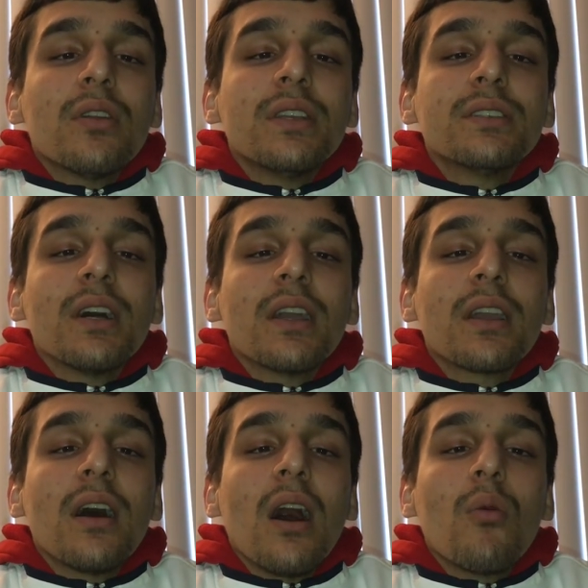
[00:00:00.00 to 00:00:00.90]
He's
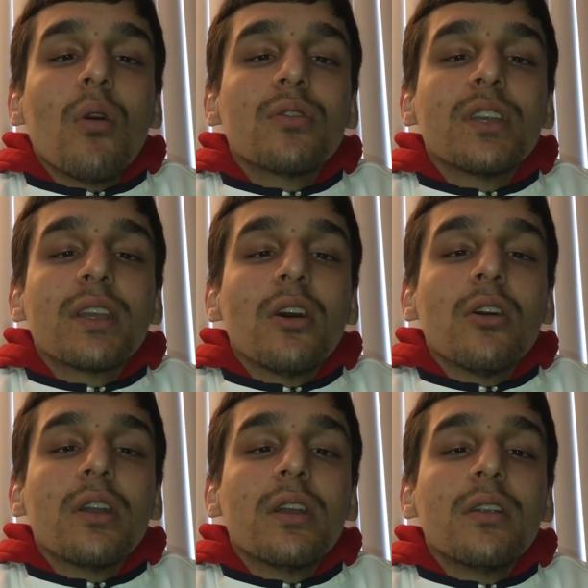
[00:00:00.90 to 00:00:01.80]
like, I won't take y'all
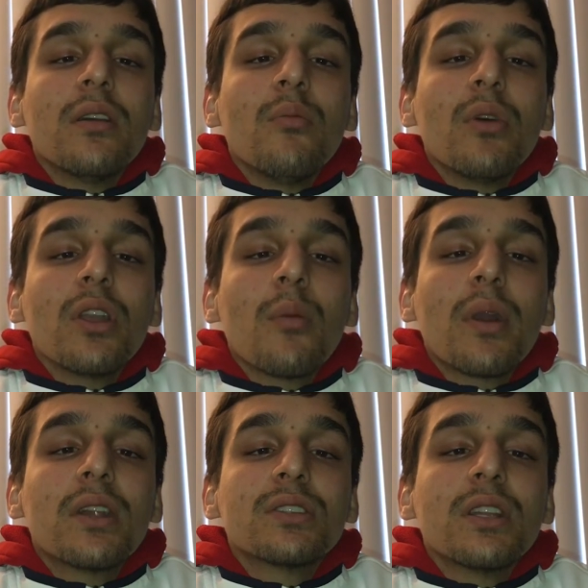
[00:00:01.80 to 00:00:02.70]
in, but y'all
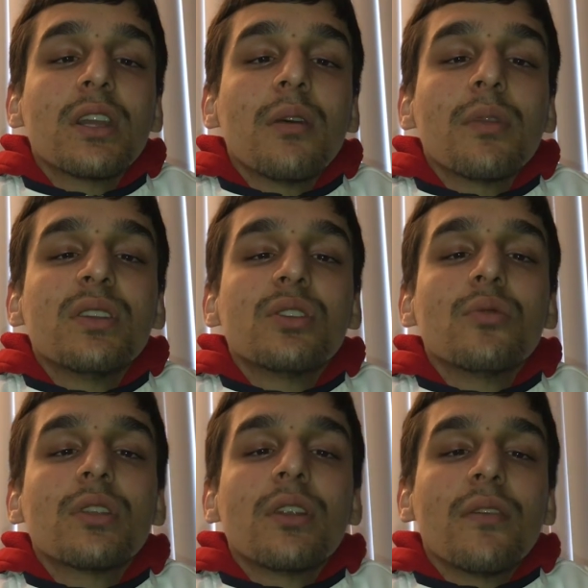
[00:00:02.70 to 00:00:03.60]
parents need to come get you
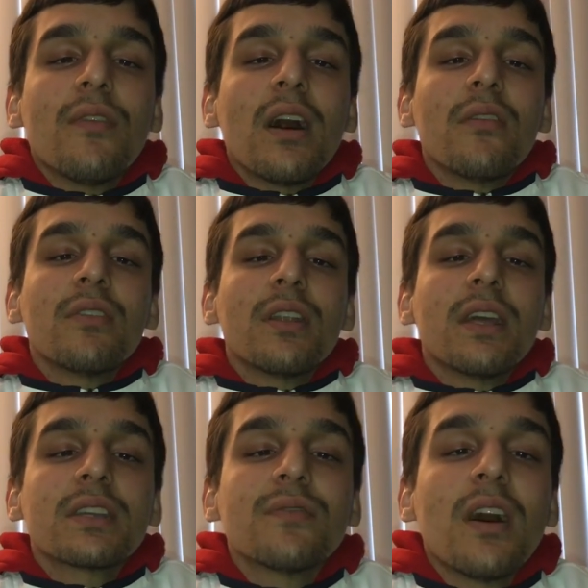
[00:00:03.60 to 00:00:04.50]
within the
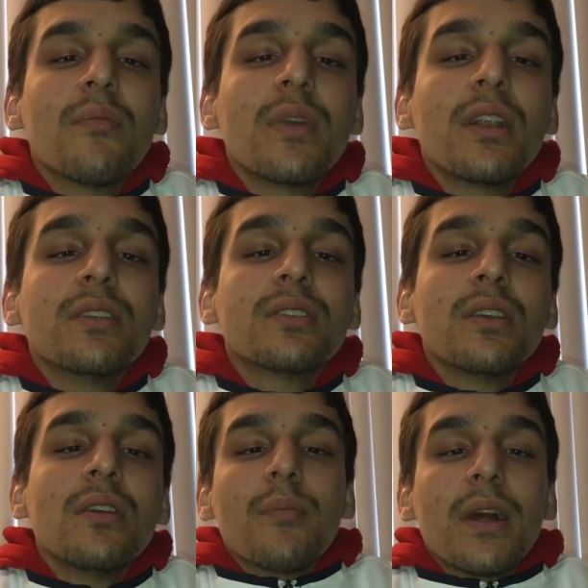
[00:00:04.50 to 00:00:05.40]
next 5 minutes.
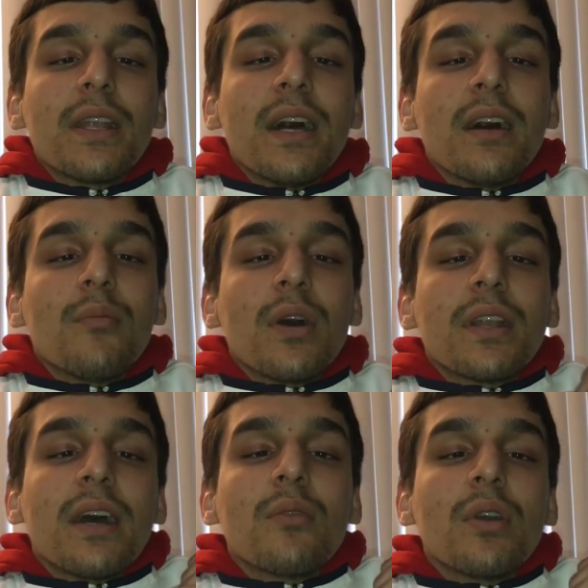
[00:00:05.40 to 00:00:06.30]
My
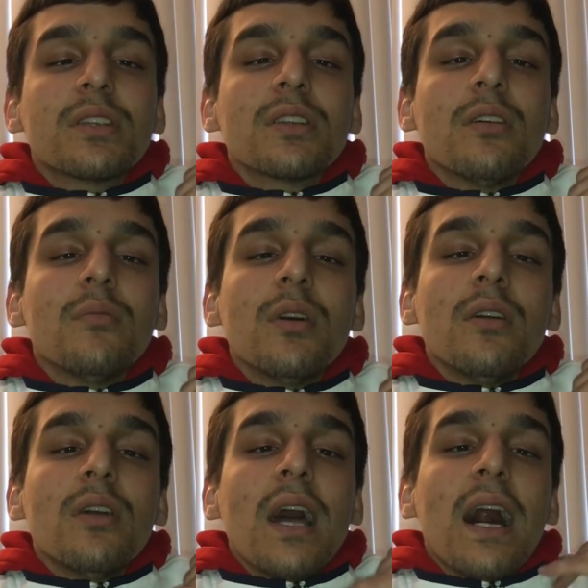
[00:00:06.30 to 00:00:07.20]
dad wakes up
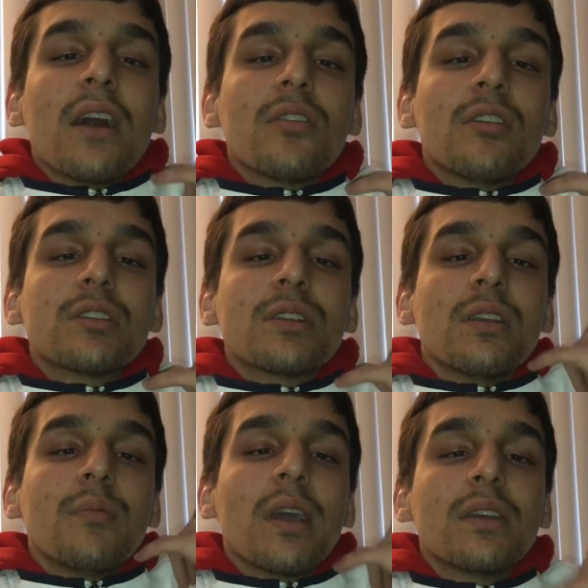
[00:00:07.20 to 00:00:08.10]
out of his
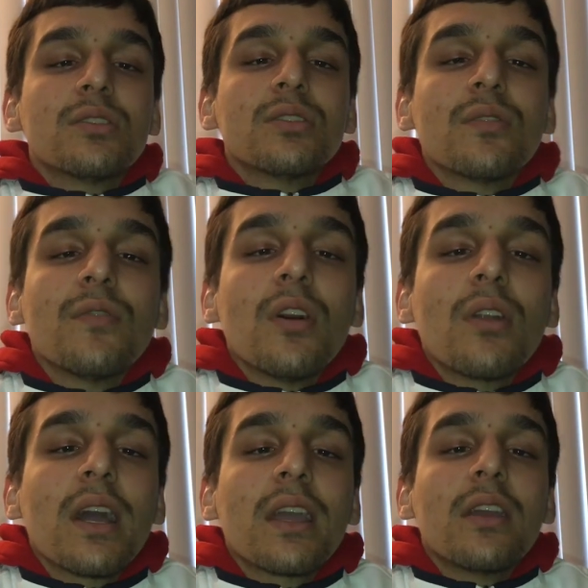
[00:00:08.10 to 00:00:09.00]
sleep, answers the phone.
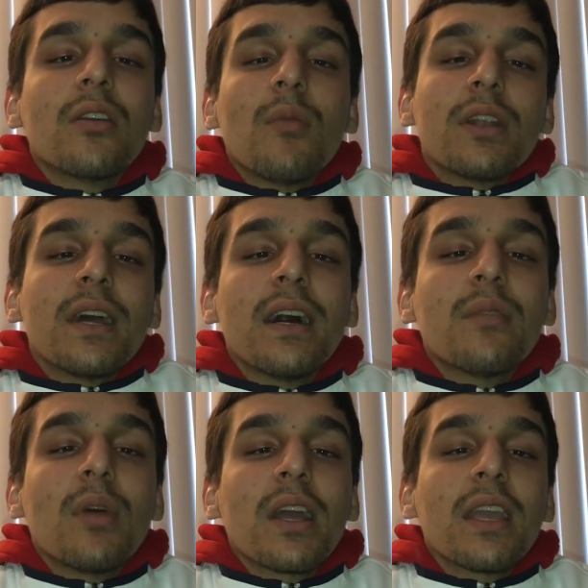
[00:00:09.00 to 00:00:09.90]
I could hear my
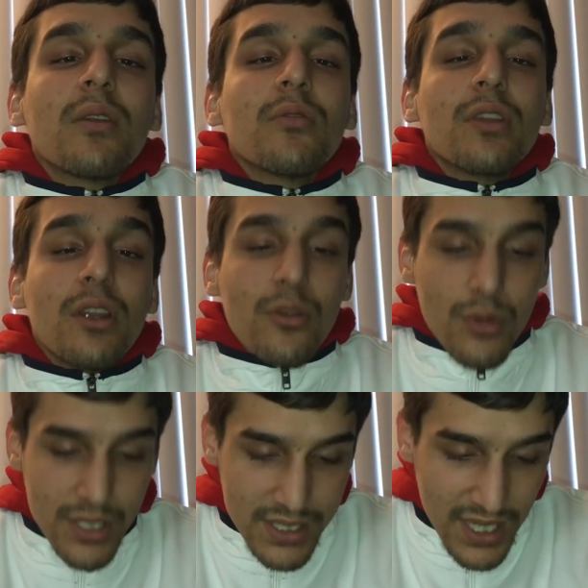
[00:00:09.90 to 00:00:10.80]
dad, but I can't really hear
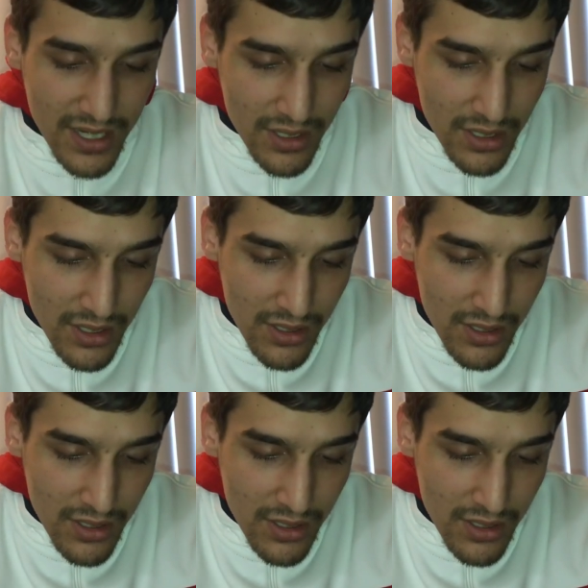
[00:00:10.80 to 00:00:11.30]
what he's saying.